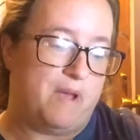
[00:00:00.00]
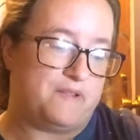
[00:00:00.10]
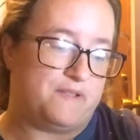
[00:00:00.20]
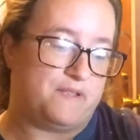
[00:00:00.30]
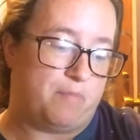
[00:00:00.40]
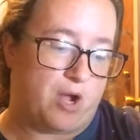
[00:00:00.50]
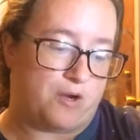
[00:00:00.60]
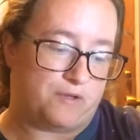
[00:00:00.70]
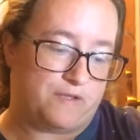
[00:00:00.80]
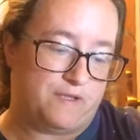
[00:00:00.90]
bust
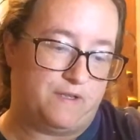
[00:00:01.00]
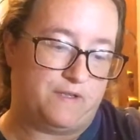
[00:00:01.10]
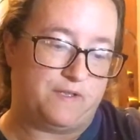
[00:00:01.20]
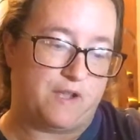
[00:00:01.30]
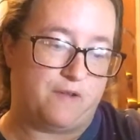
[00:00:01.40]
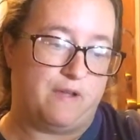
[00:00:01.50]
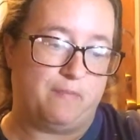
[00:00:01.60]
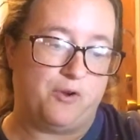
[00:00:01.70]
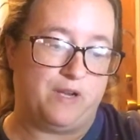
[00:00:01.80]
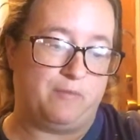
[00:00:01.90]
apart. So
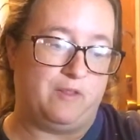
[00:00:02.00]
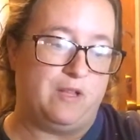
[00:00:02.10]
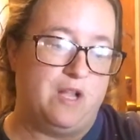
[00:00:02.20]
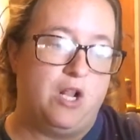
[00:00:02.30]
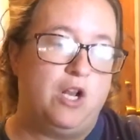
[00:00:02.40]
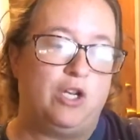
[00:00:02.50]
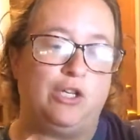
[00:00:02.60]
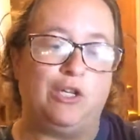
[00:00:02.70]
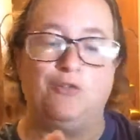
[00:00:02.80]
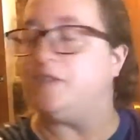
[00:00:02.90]
I'm going to
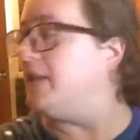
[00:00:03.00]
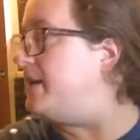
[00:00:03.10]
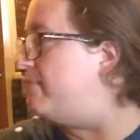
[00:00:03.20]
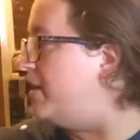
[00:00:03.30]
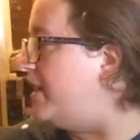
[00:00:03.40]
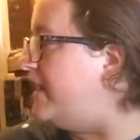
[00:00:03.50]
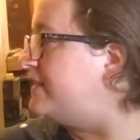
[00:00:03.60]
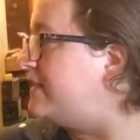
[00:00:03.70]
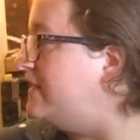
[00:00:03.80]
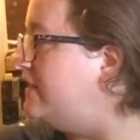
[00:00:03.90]
loosely put
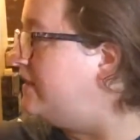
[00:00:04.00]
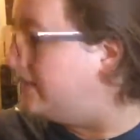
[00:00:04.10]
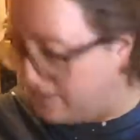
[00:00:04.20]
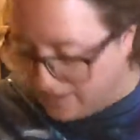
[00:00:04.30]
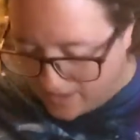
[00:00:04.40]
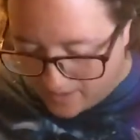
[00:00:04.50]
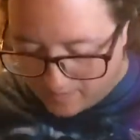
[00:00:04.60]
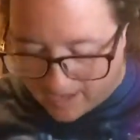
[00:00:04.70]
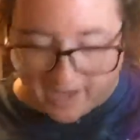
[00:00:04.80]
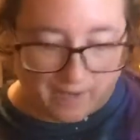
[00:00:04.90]
it
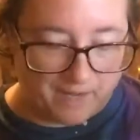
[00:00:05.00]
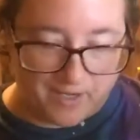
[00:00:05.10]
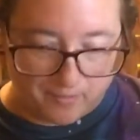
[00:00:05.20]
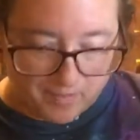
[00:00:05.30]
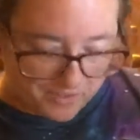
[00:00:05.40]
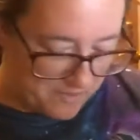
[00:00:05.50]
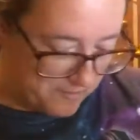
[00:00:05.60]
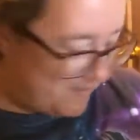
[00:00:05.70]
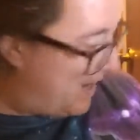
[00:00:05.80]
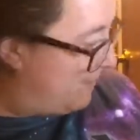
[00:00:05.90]
back. I'm not going to put the
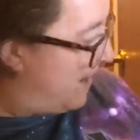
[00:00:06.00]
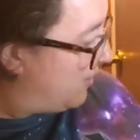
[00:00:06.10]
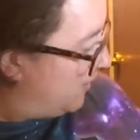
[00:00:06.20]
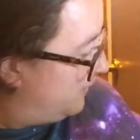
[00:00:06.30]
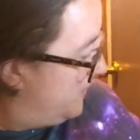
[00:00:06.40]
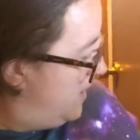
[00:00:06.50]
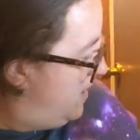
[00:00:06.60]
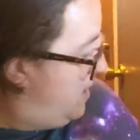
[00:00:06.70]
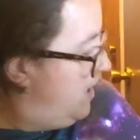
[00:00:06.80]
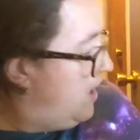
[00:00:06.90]
rubber band back on.
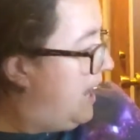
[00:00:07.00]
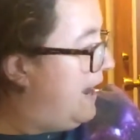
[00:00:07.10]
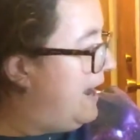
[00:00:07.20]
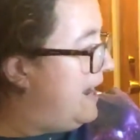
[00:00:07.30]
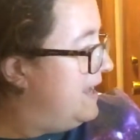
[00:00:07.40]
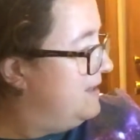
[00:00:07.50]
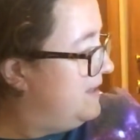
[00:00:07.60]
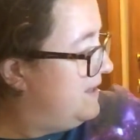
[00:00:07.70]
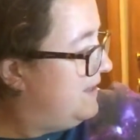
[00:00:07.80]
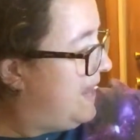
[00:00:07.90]
Alright, and
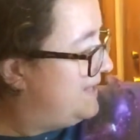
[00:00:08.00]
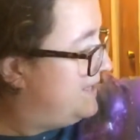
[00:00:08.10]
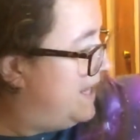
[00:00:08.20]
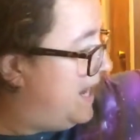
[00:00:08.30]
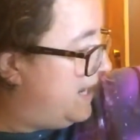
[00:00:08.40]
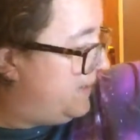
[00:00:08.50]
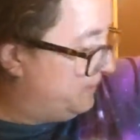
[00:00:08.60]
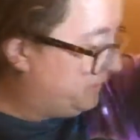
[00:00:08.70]
then the last thing